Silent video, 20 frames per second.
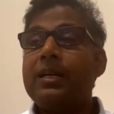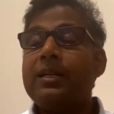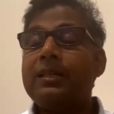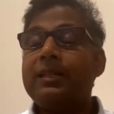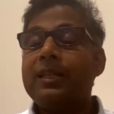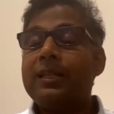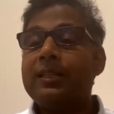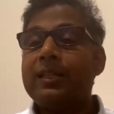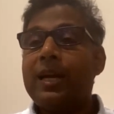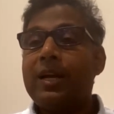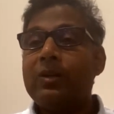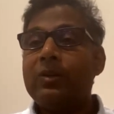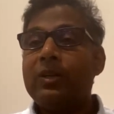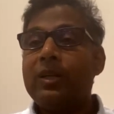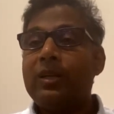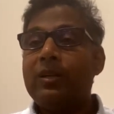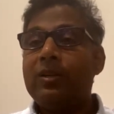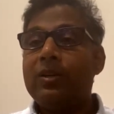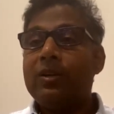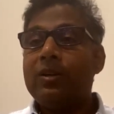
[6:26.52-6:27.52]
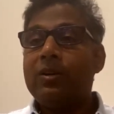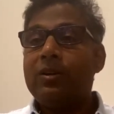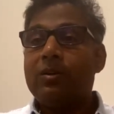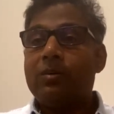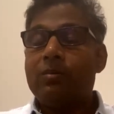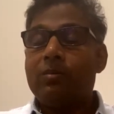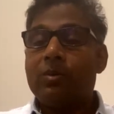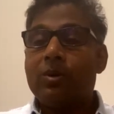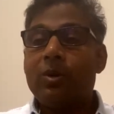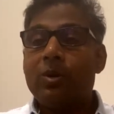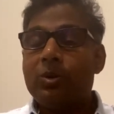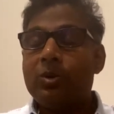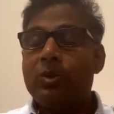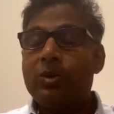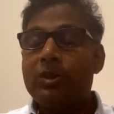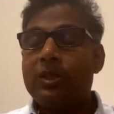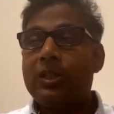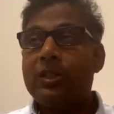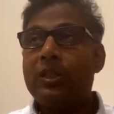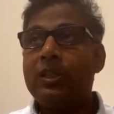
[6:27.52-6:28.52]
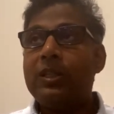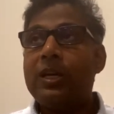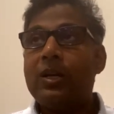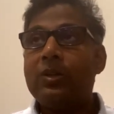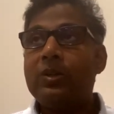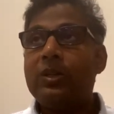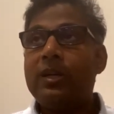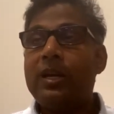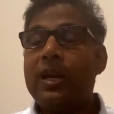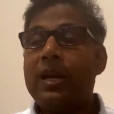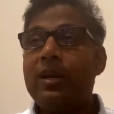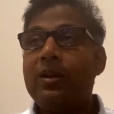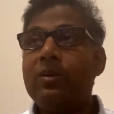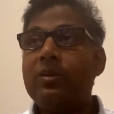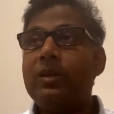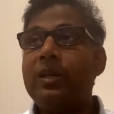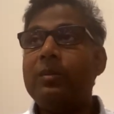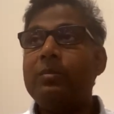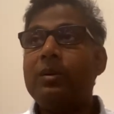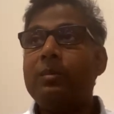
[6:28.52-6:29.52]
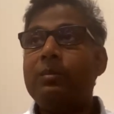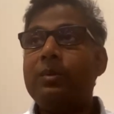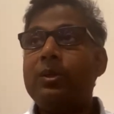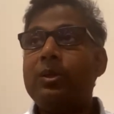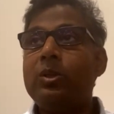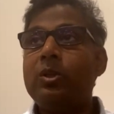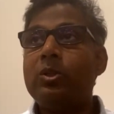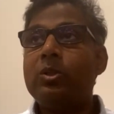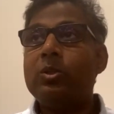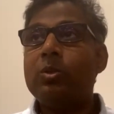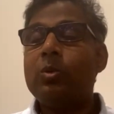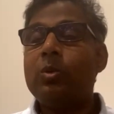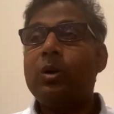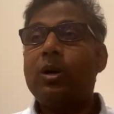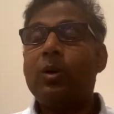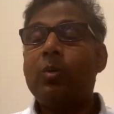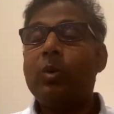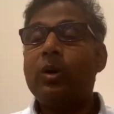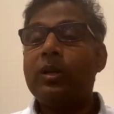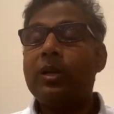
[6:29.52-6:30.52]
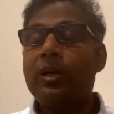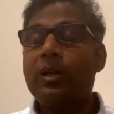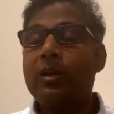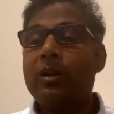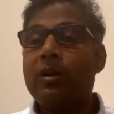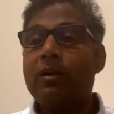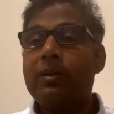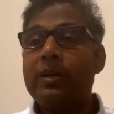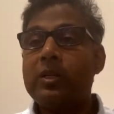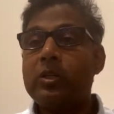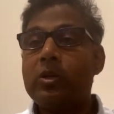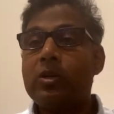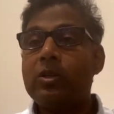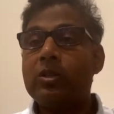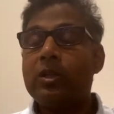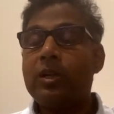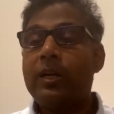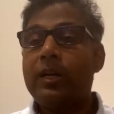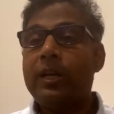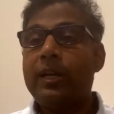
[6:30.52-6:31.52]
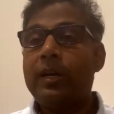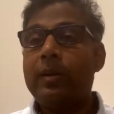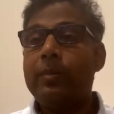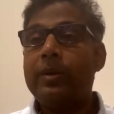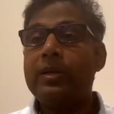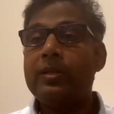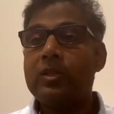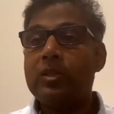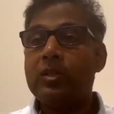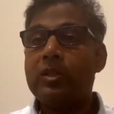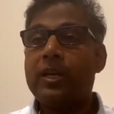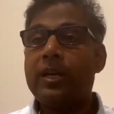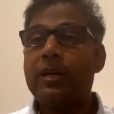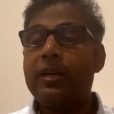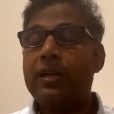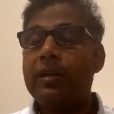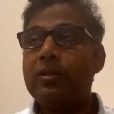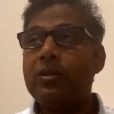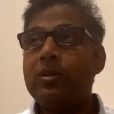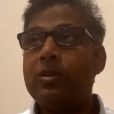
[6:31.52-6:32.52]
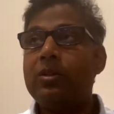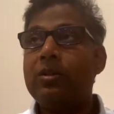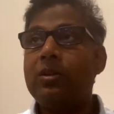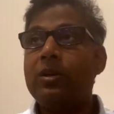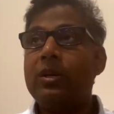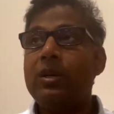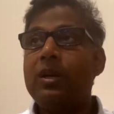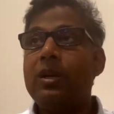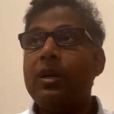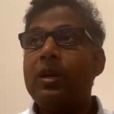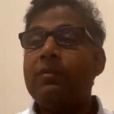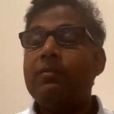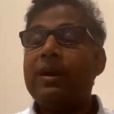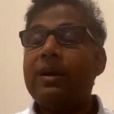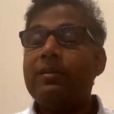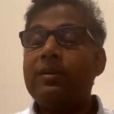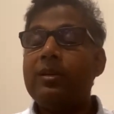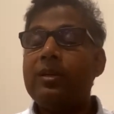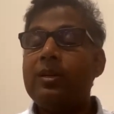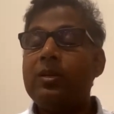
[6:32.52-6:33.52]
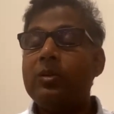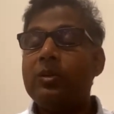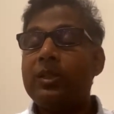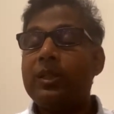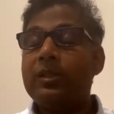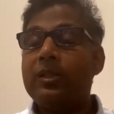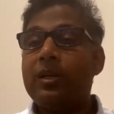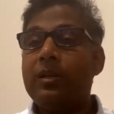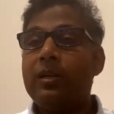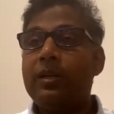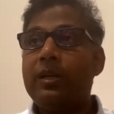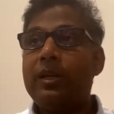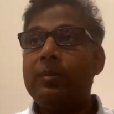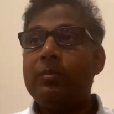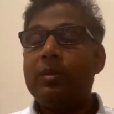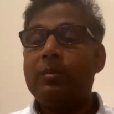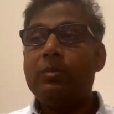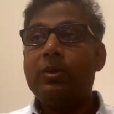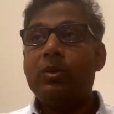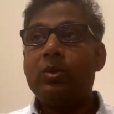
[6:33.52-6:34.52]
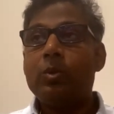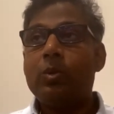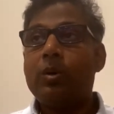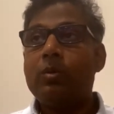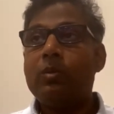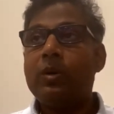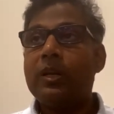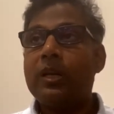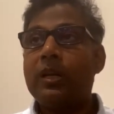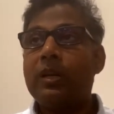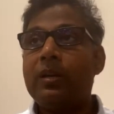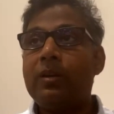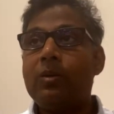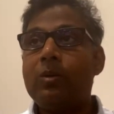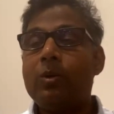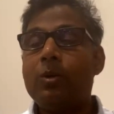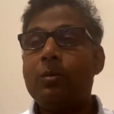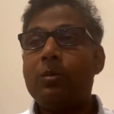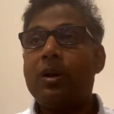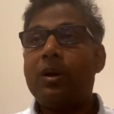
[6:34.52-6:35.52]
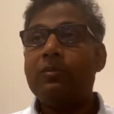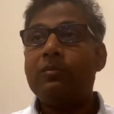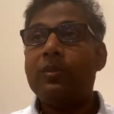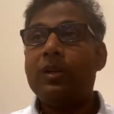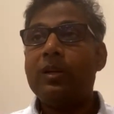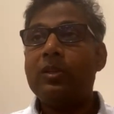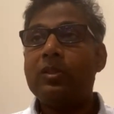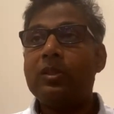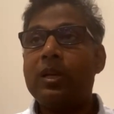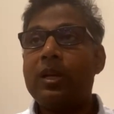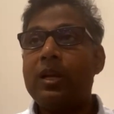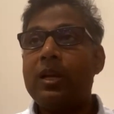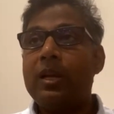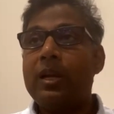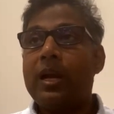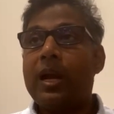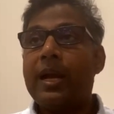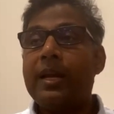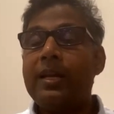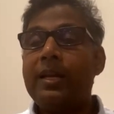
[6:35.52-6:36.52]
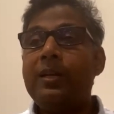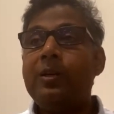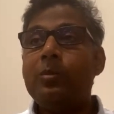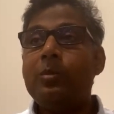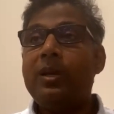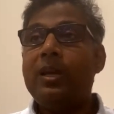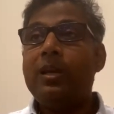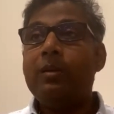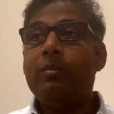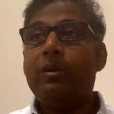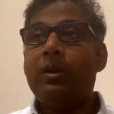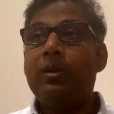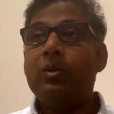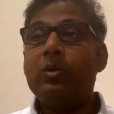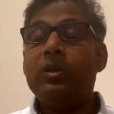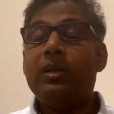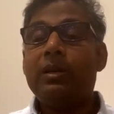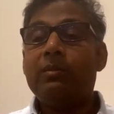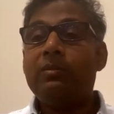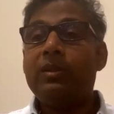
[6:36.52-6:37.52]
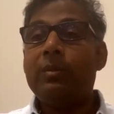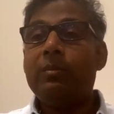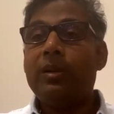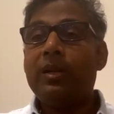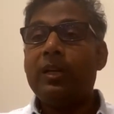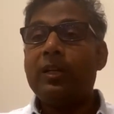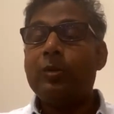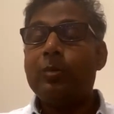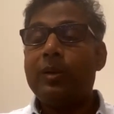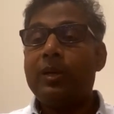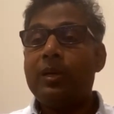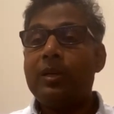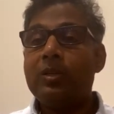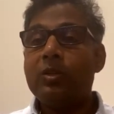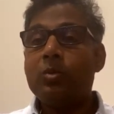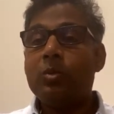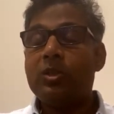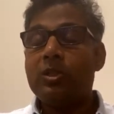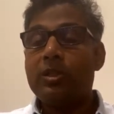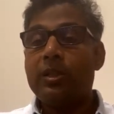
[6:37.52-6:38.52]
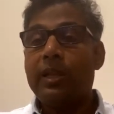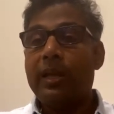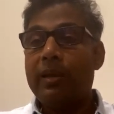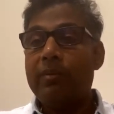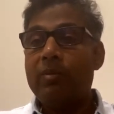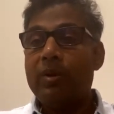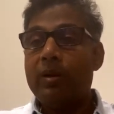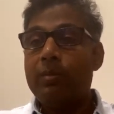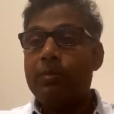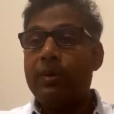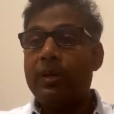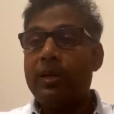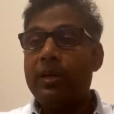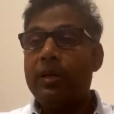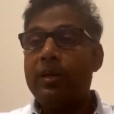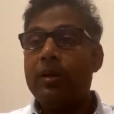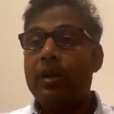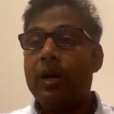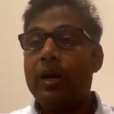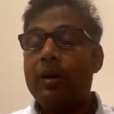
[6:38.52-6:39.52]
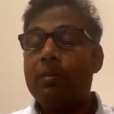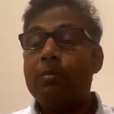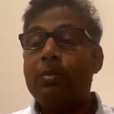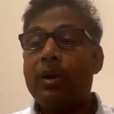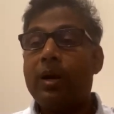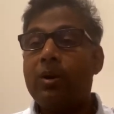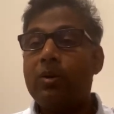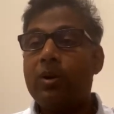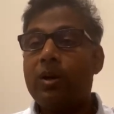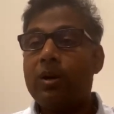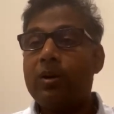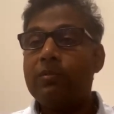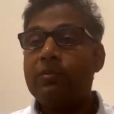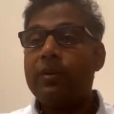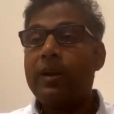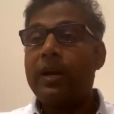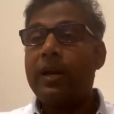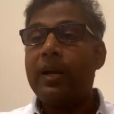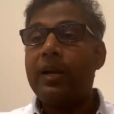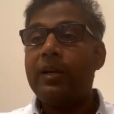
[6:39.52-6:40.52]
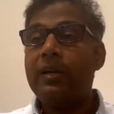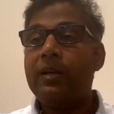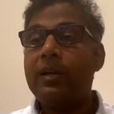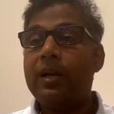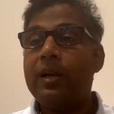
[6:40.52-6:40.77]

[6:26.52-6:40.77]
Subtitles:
6,000 or close to 60,000 now team members who are working in our restaurants on a daily basis, and another 500 to 600 team members who are working in home office. I need to be able to give them an experience which they will be proud of and